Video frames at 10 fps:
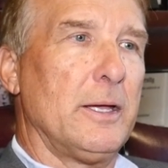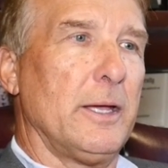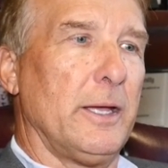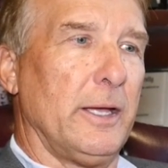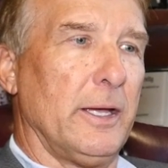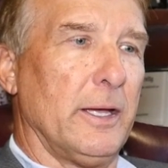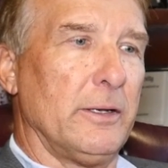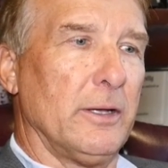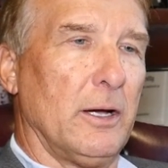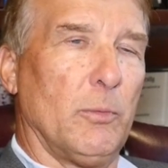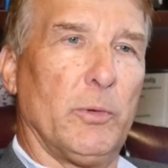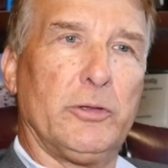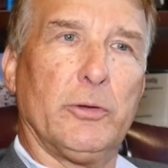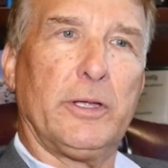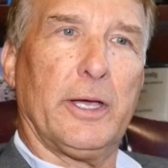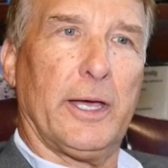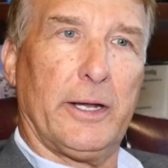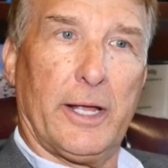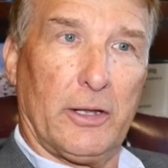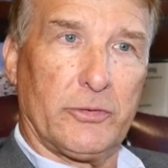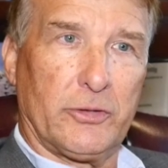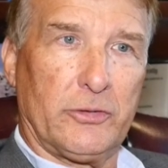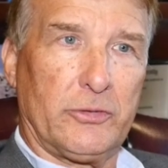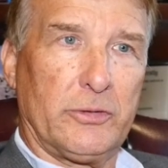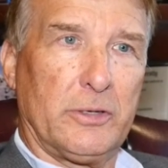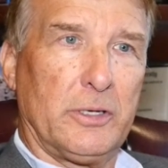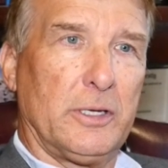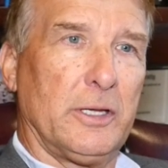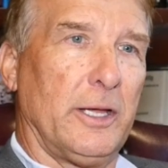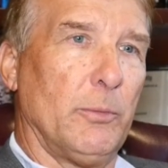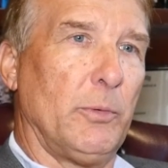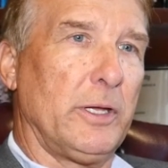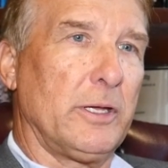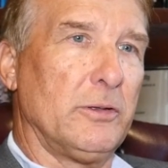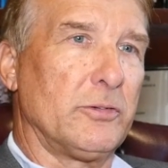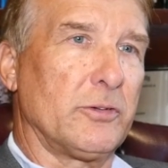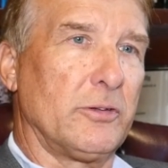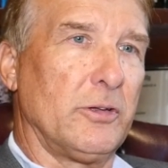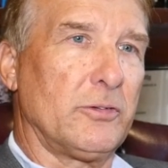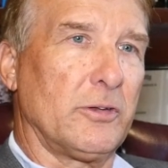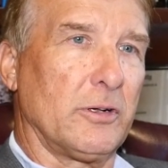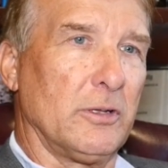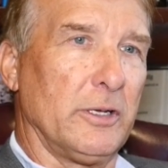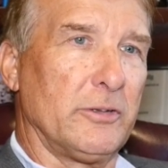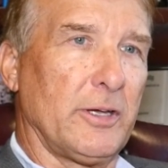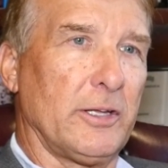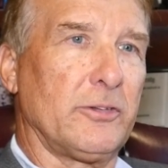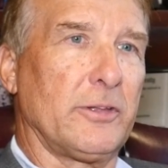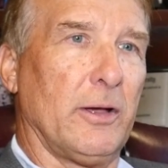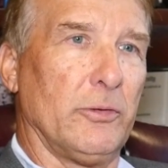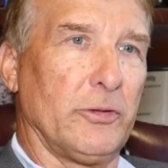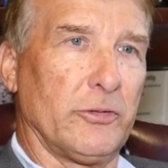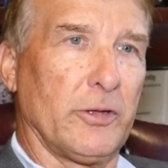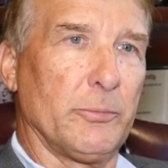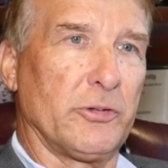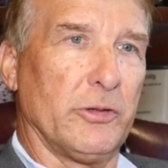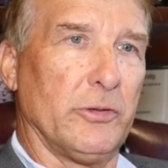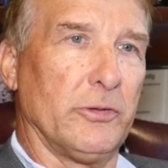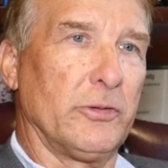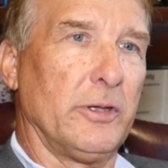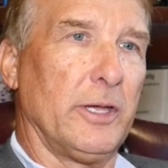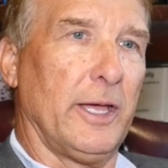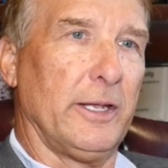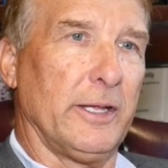And we do the analysis, and we can statistically test those assumptions and the